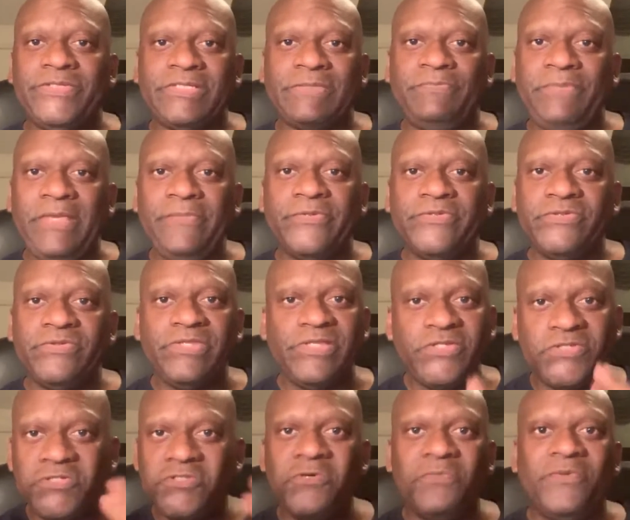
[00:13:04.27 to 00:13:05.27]
is that people do
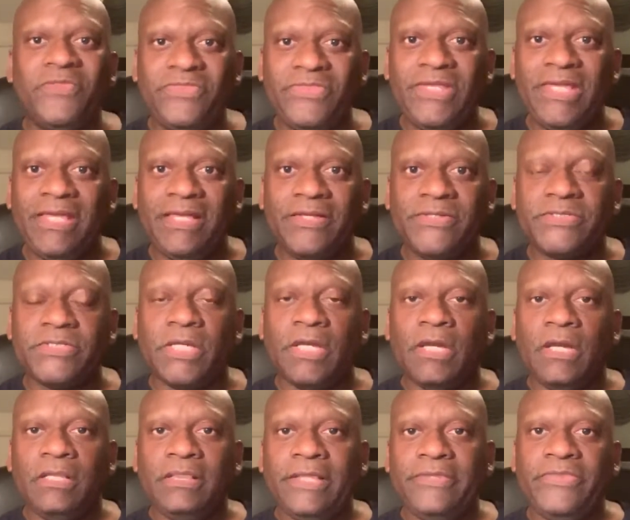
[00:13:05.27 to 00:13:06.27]
these stupid things,
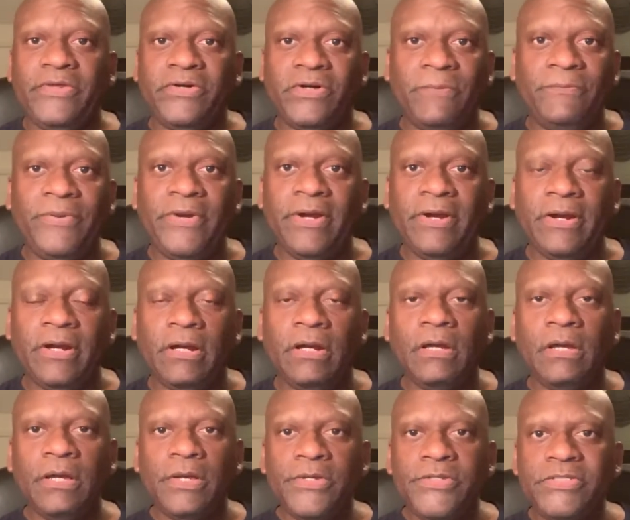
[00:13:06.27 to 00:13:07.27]
like they'll
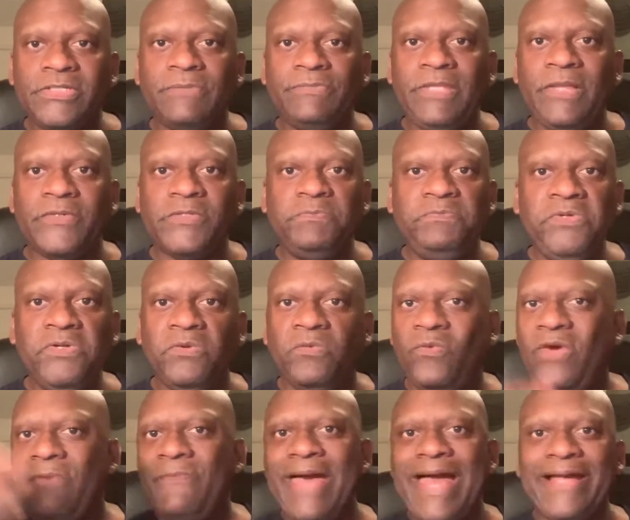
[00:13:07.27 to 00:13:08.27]
compare something that was built
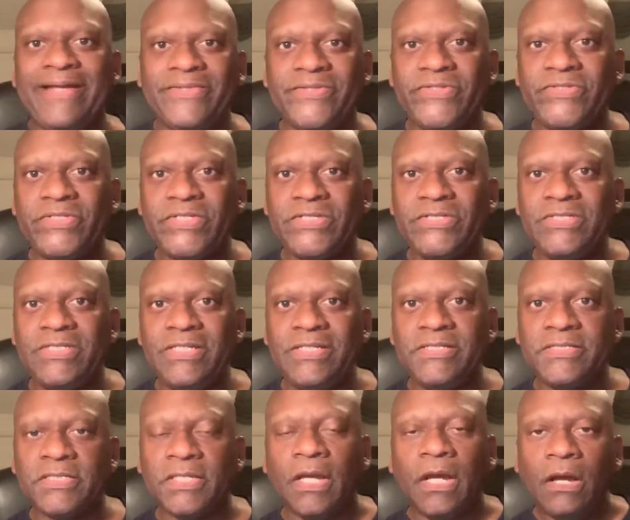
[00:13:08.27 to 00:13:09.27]
way back in the
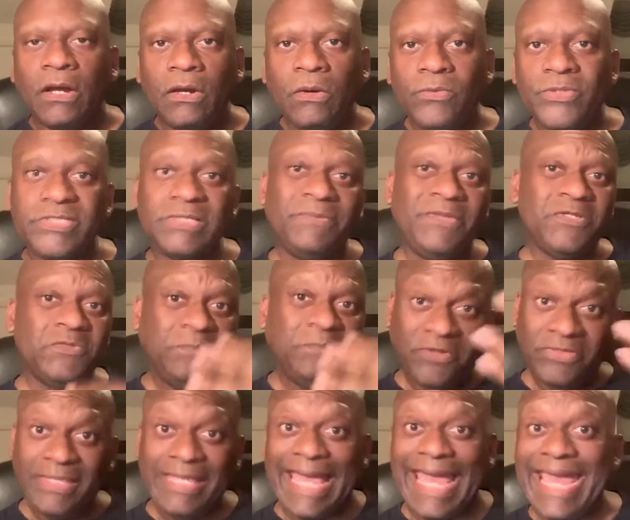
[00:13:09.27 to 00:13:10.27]
60s with something that was
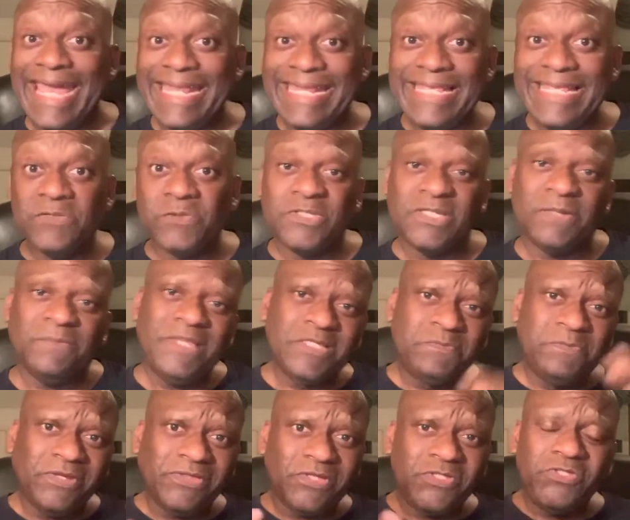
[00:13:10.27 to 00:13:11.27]
built in the 80s, with something that
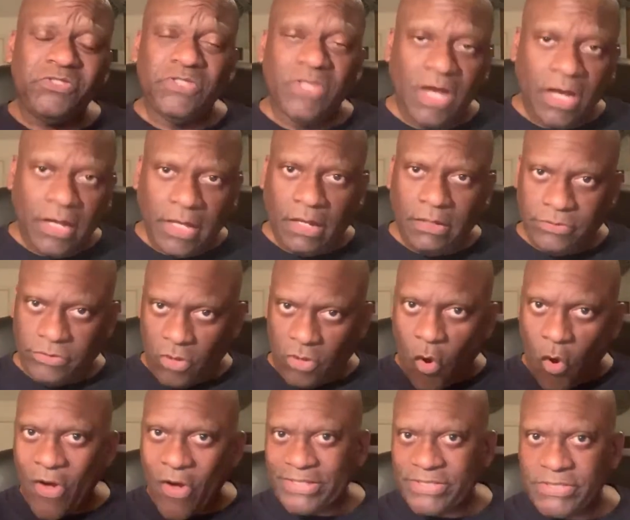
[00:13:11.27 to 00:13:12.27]
was built in the, the, the
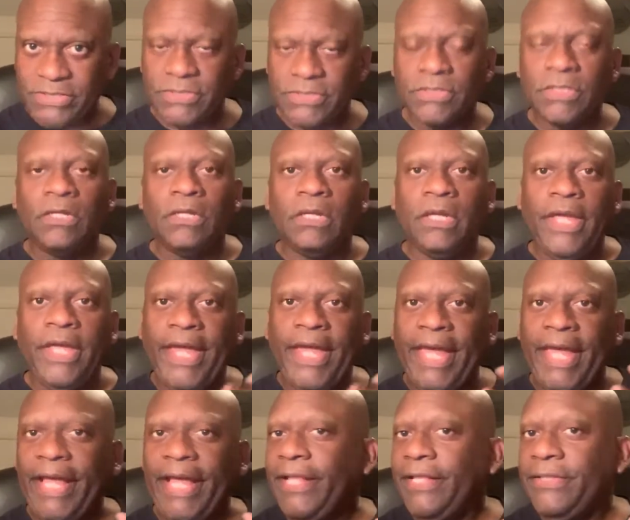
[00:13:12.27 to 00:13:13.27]
aughts,
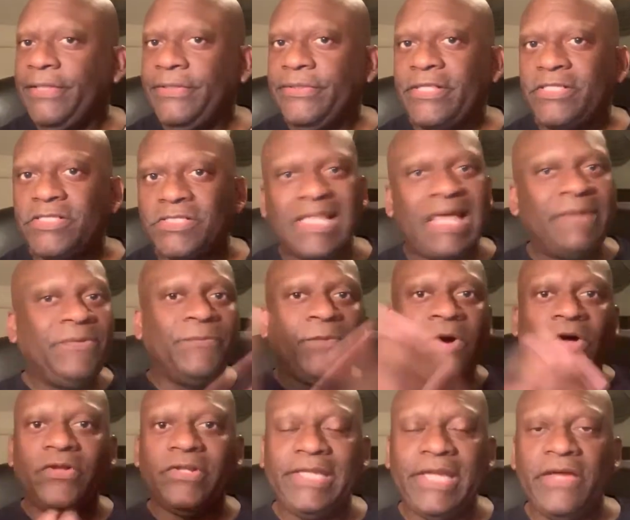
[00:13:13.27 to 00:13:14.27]
and they slam them
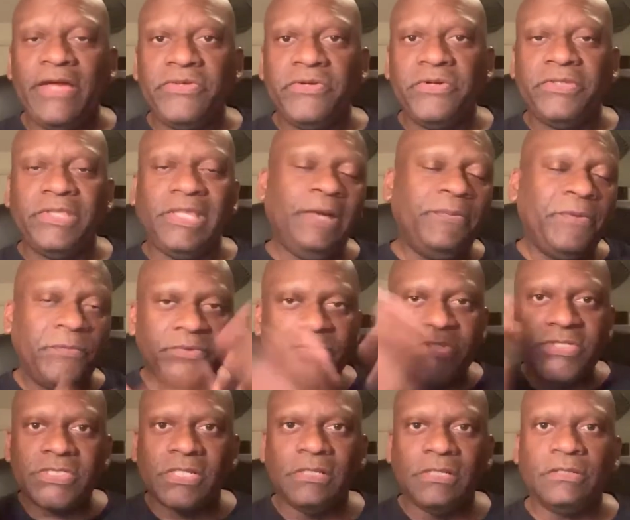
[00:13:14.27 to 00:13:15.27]
all together and they come up with
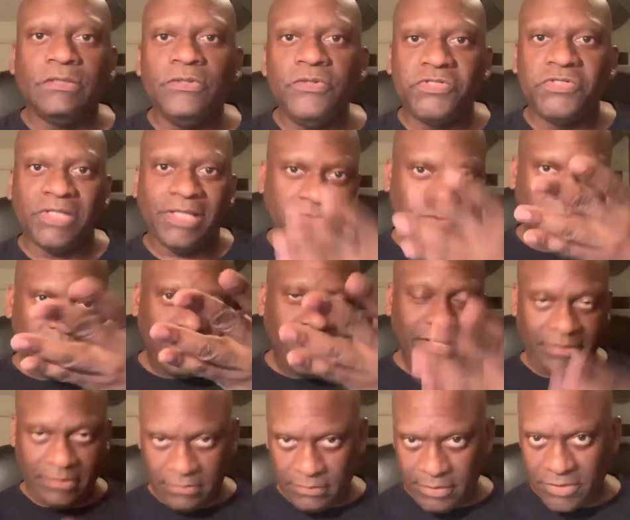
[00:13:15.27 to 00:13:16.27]
this conclusion, like you heard
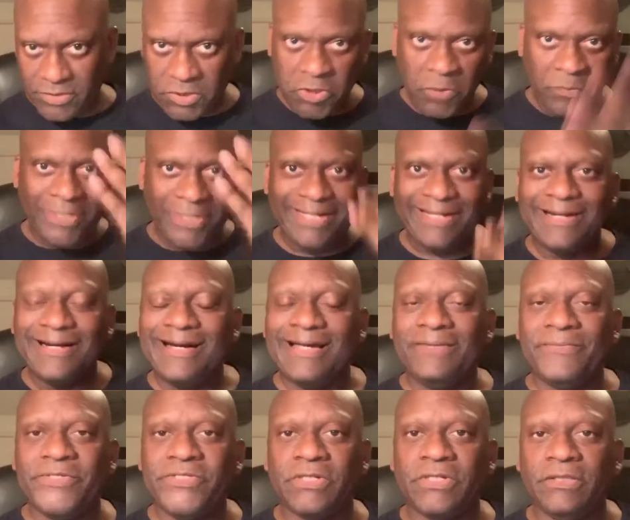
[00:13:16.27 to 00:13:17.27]
that, that stupid
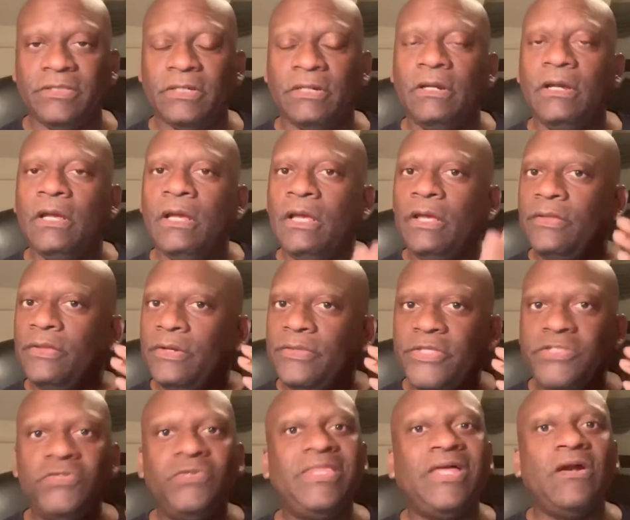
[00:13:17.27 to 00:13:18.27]
economist on there.
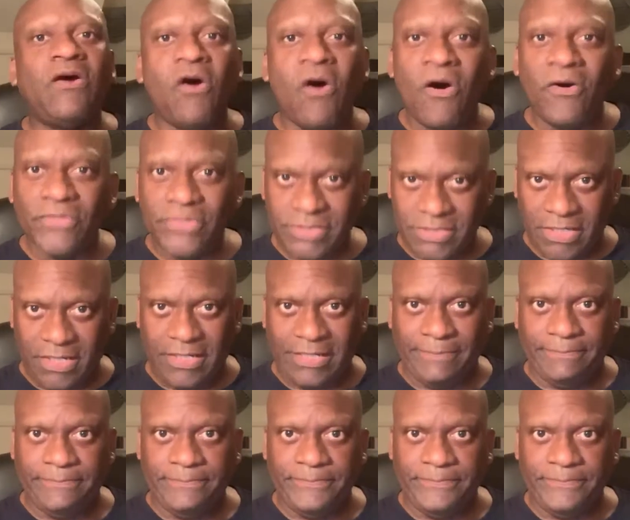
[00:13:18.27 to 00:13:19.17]
They do that all the time.